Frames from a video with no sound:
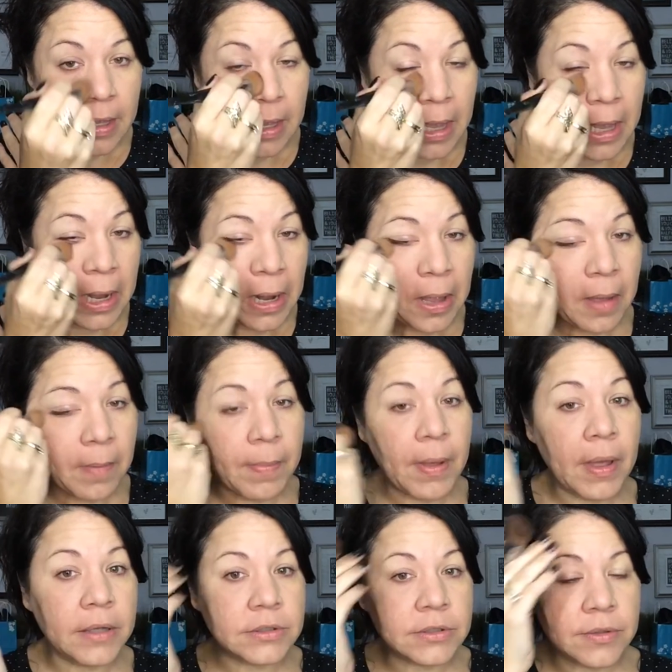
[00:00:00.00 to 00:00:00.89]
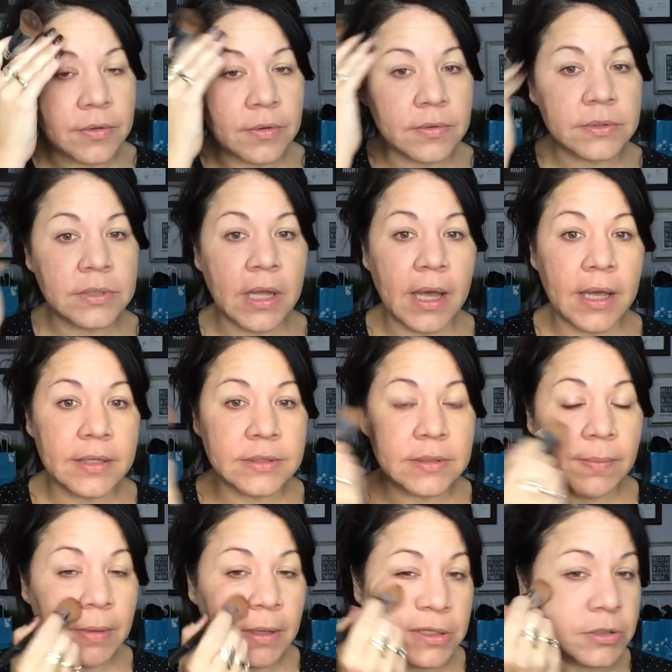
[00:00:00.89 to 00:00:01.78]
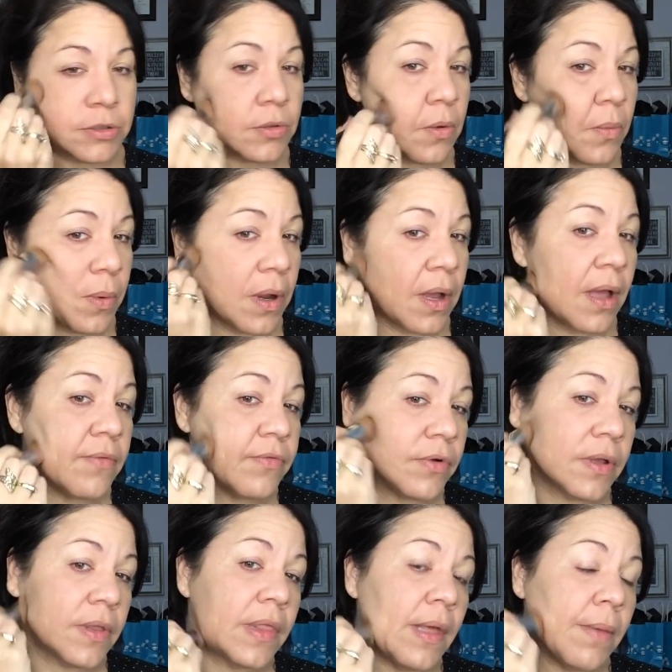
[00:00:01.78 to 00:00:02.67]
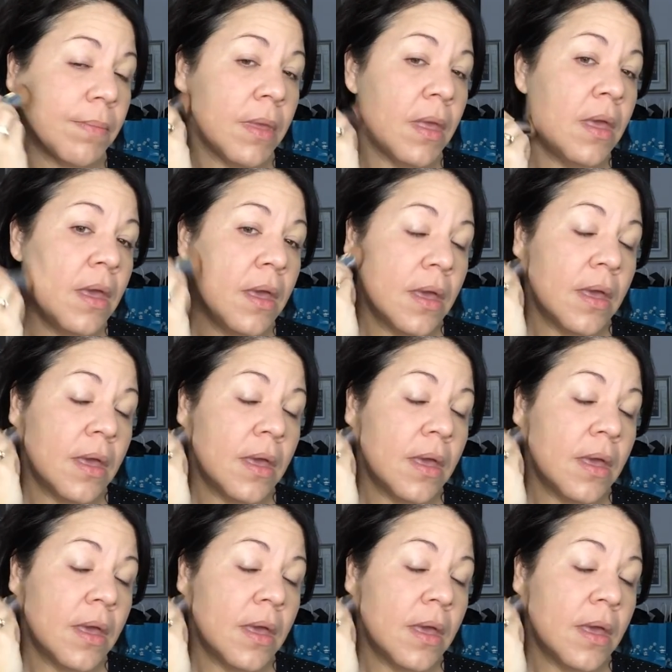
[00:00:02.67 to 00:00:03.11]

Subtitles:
get up under those eyes and make sure we're covering them.